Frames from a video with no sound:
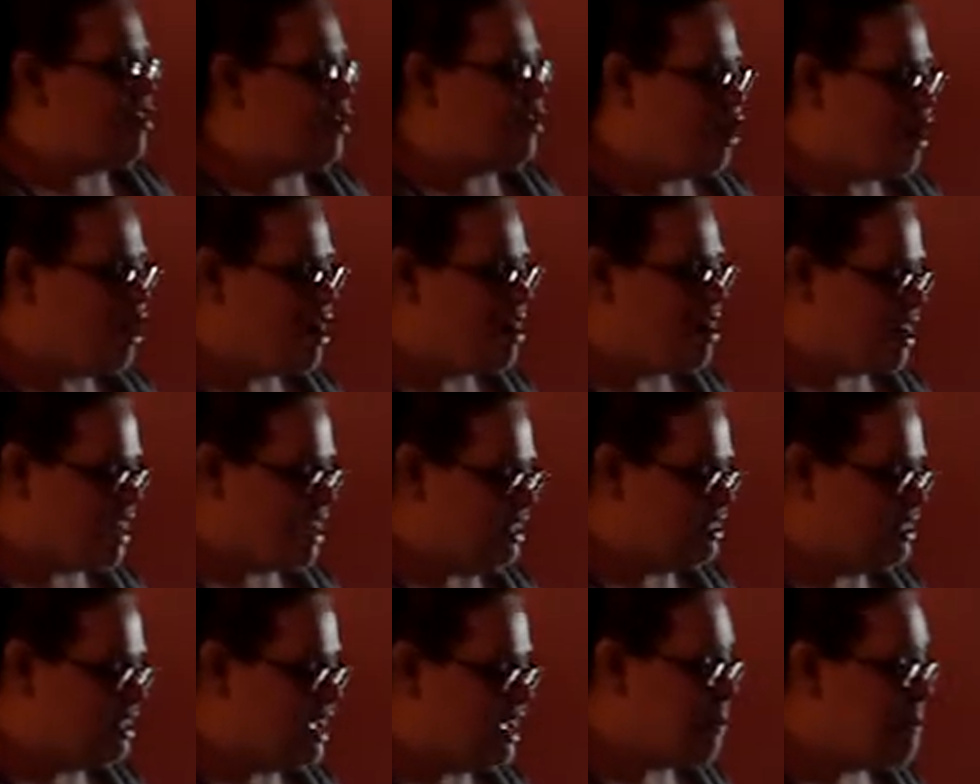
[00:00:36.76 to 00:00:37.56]
of the car
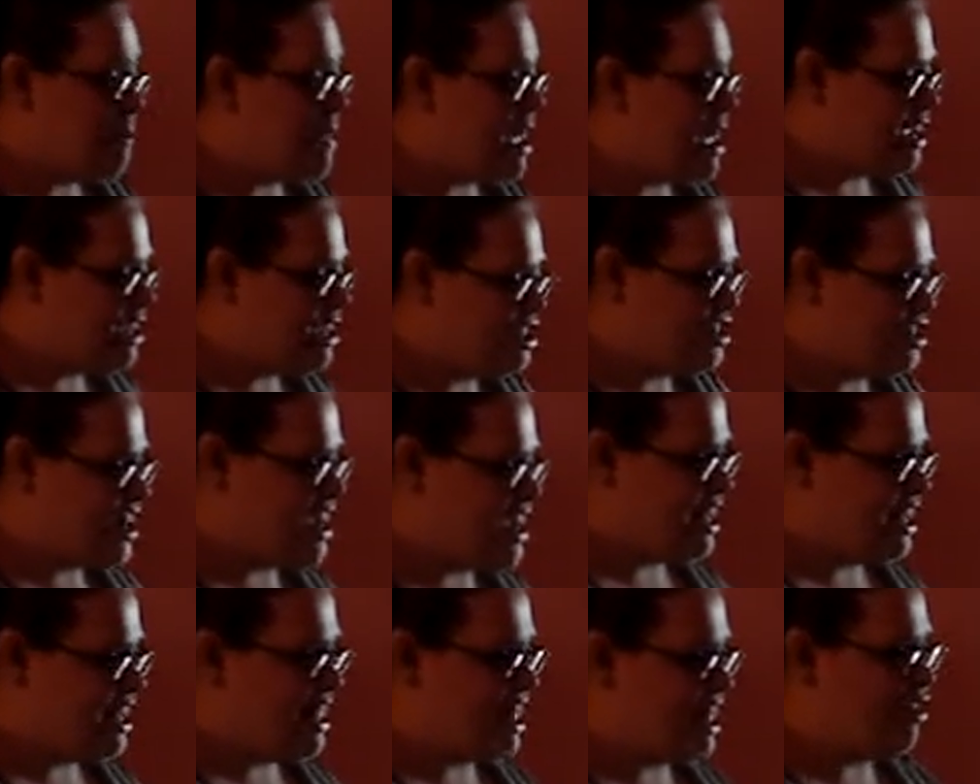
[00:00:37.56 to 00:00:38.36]
nicely and Megan tried
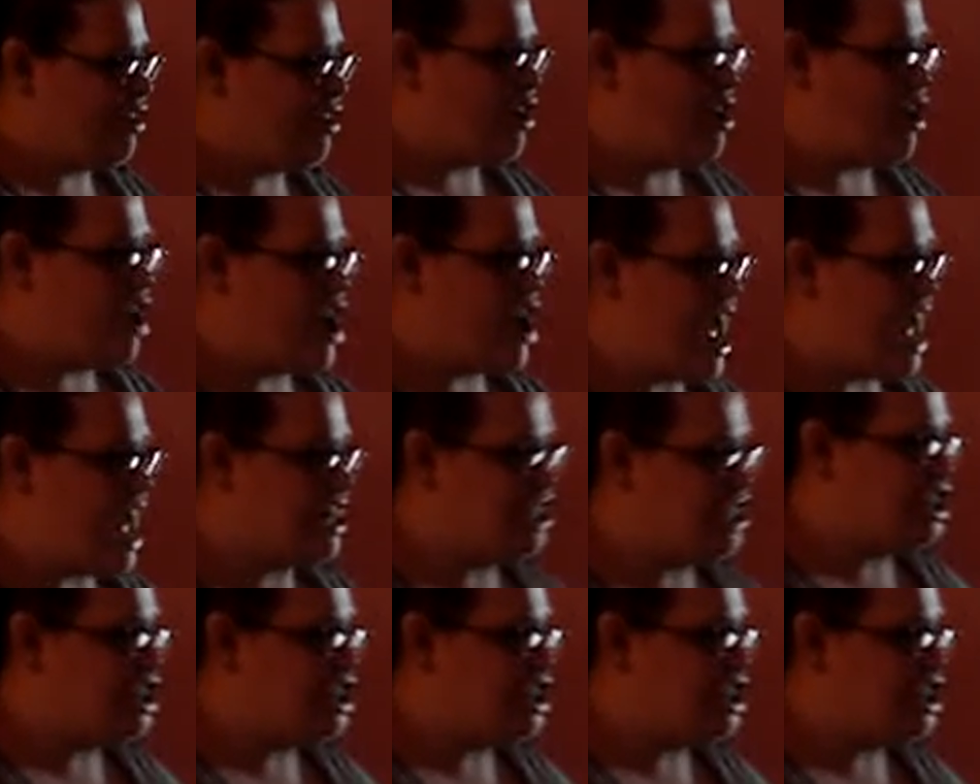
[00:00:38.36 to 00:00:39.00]
to get out of the car and